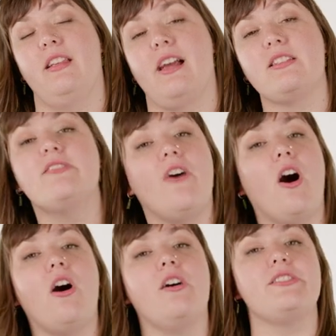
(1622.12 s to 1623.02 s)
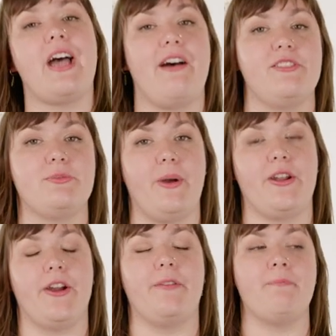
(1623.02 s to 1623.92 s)
next fall to have a
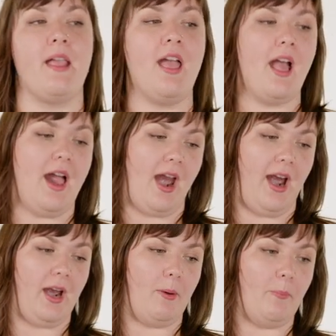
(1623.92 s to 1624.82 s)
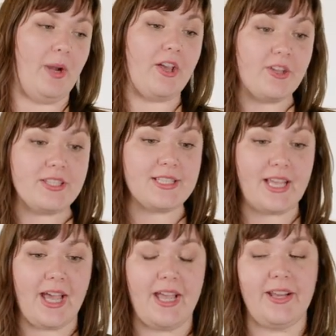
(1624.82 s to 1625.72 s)
sweater. Um, but I couldn't
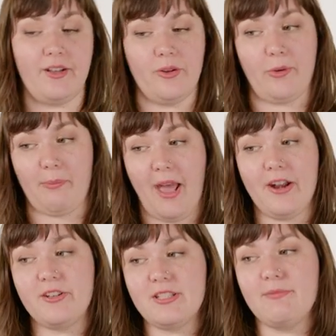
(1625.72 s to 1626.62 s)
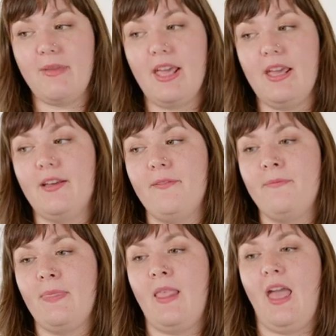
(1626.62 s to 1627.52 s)
decide what pattern to make.
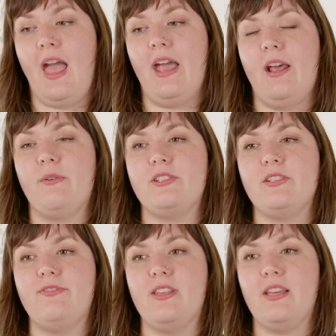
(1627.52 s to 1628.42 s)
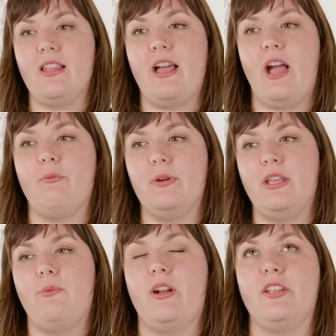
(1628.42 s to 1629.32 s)
And I was just feeling like I
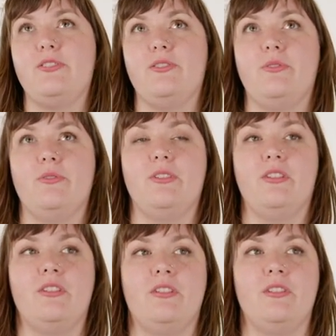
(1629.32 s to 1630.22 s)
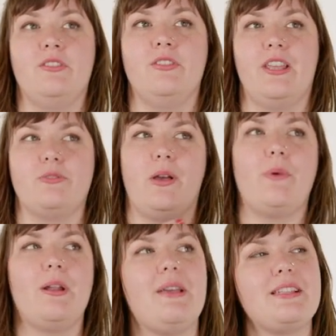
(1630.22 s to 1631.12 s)
really wanted to, like, do I
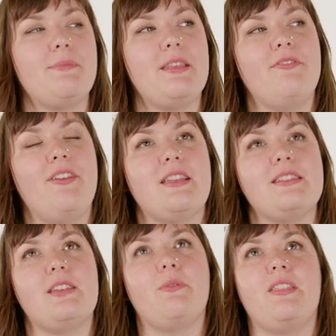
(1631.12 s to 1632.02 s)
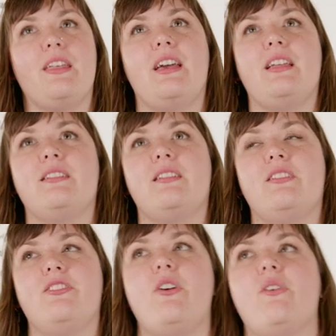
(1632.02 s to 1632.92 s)
want to make something fancy with it?
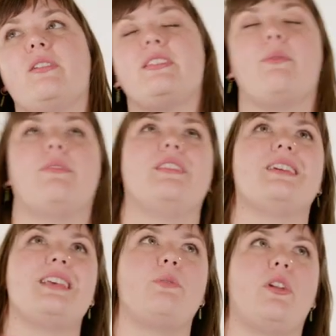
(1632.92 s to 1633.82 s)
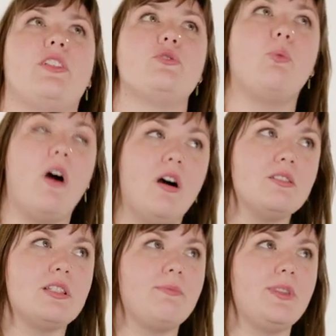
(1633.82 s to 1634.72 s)
No, because I because I'd want to
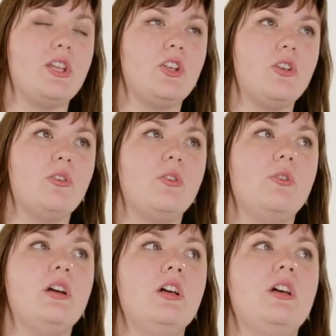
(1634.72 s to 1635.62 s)
twirl something new.